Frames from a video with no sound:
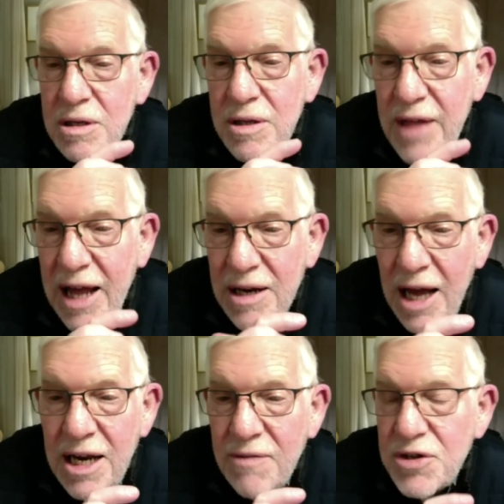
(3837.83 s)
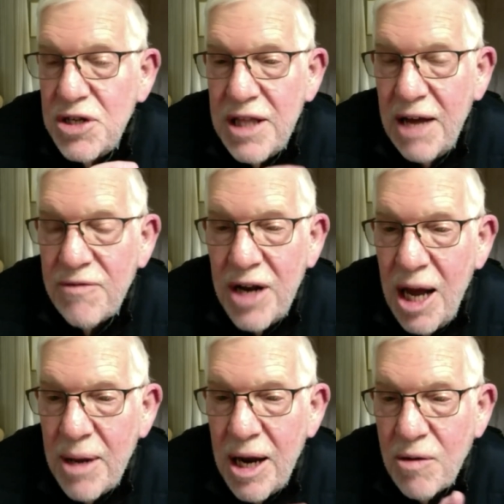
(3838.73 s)
That I never see that
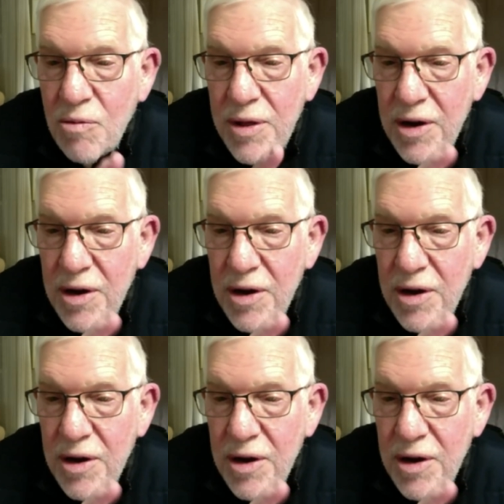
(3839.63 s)
phenomenon with